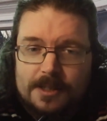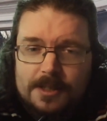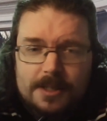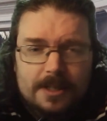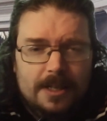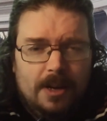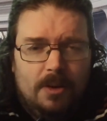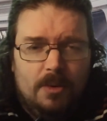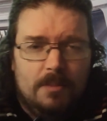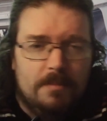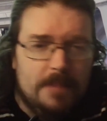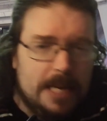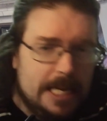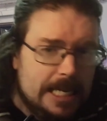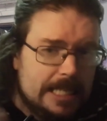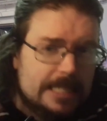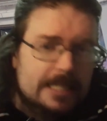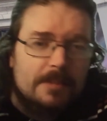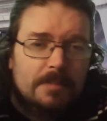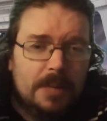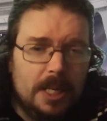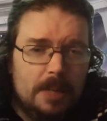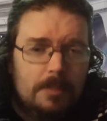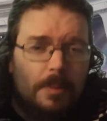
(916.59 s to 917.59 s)
This is how
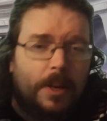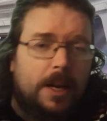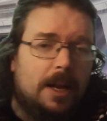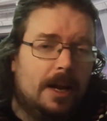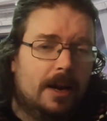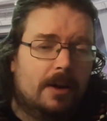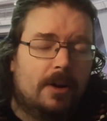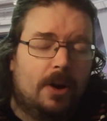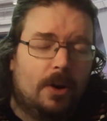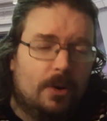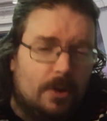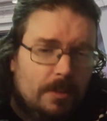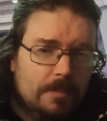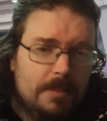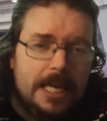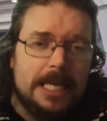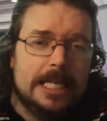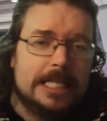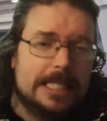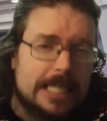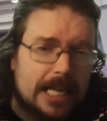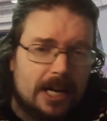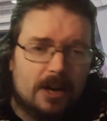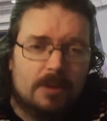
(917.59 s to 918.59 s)
amazing people are, how
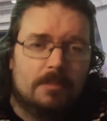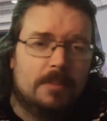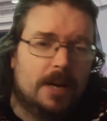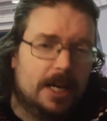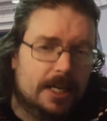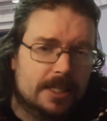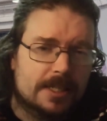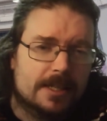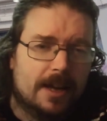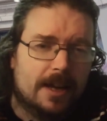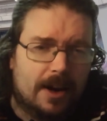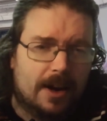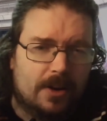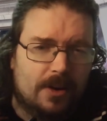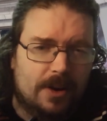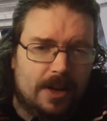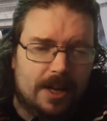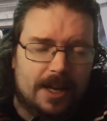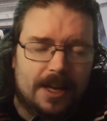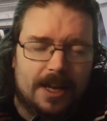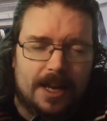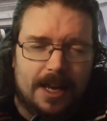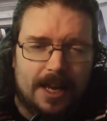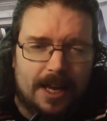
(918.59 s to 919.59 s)
amazing our minds are
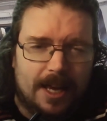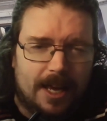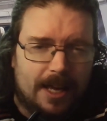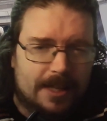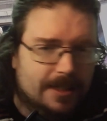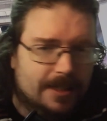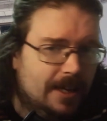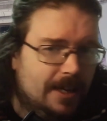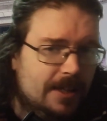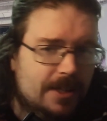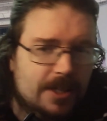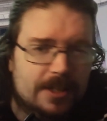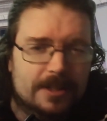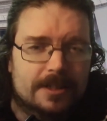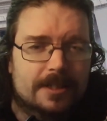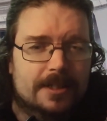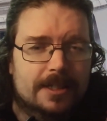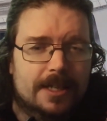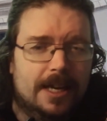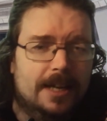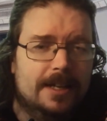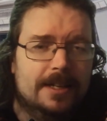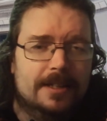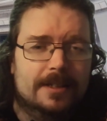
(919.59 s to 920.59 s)
at
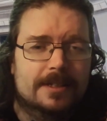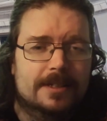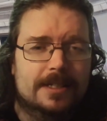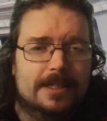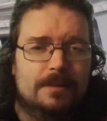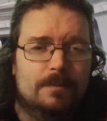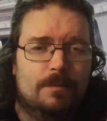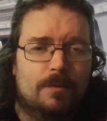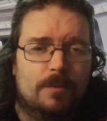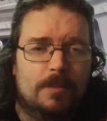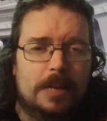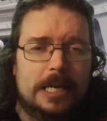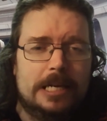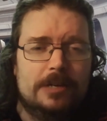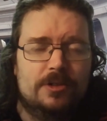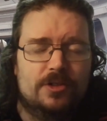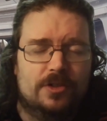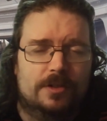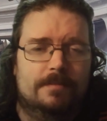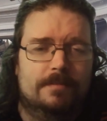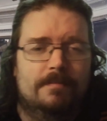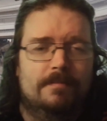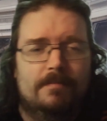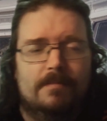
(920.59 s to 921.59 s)
getting this
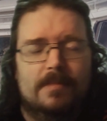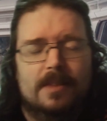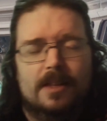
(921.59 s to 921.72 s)
information.